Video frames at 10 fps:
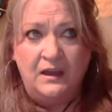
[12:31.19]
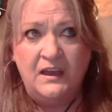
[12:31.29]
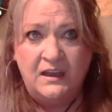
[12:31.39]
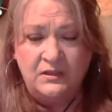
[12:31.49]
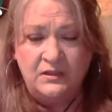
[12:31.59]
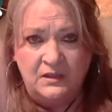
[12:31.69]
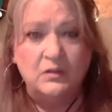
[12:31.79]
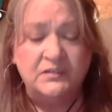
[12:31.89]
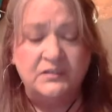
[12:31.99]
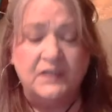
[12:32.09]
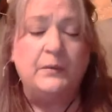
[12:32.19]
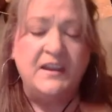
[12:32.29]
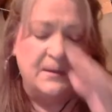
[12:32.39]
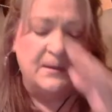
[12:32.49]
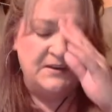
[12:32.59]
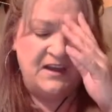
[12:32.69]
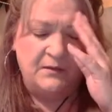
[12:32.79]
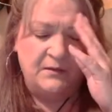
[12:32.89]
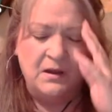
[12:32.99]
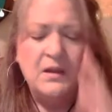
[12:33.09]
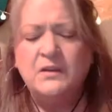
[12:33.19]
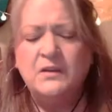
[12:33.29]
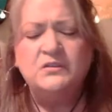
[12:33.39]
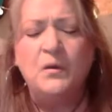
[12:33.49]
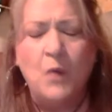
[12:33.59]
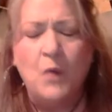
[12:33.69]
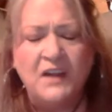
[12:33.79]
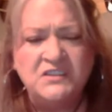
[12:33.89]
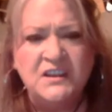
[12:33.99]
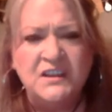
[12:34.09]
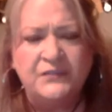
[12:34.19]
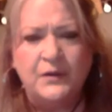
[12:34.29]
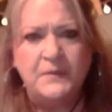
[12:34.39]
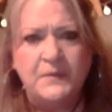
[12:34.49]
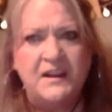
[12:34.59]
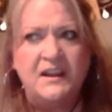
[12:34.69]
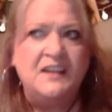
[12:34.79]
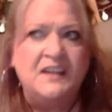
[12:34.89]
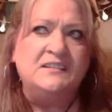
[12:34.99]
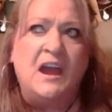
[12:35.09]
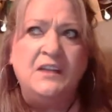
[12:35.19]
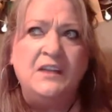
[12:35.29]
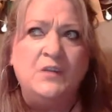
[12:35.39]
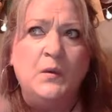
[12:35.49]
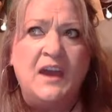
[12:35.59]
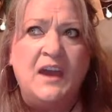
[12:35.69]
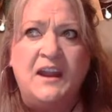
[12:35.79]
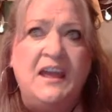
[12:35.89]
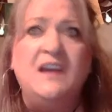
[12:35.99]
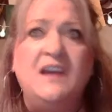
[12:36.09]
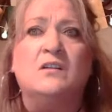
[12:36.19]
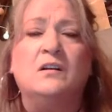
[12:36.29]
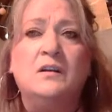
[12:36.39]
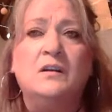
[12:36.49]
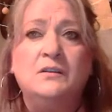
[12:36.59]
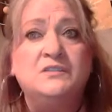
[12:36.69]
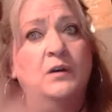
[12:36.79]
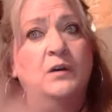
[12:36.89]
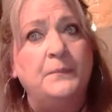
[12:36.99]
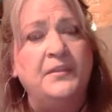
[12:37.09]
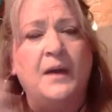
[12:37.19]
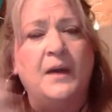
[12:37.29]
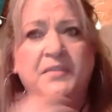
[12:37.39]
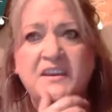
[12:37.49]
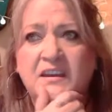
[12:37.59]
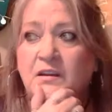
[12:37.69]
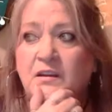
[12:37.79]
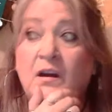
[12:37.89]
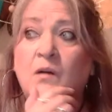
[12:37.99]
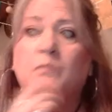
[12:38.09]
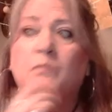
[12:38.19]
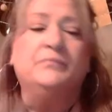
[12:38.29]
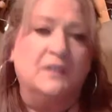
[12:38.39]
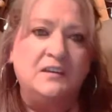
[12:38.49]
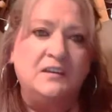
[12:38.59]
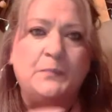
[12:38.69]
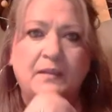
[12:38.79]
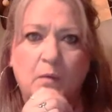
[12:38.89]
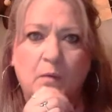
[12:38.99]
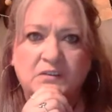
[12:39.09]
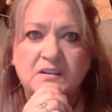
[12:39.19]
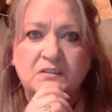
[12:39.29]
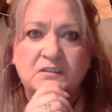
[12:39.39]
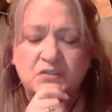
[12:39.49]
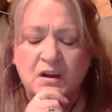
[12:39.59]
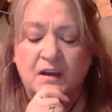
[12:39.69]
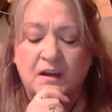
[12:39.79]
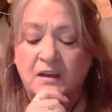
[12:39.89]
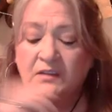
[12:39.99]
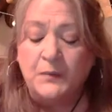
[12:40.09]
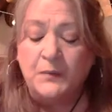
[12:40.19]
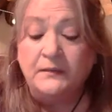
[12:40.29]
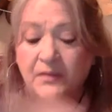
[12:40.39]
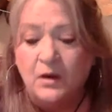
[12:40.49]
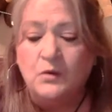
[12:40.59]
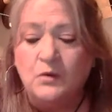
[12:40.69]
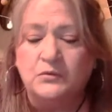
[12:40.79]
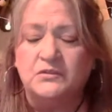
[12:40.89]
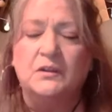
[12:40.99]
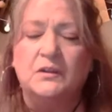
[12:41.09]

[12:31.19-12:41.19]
And it looks like rain coming down. So I'm watching it for a minute and it's kind of going at an angle. So I'm I'm thinking, oh, he's probably washing his truck probably the hose.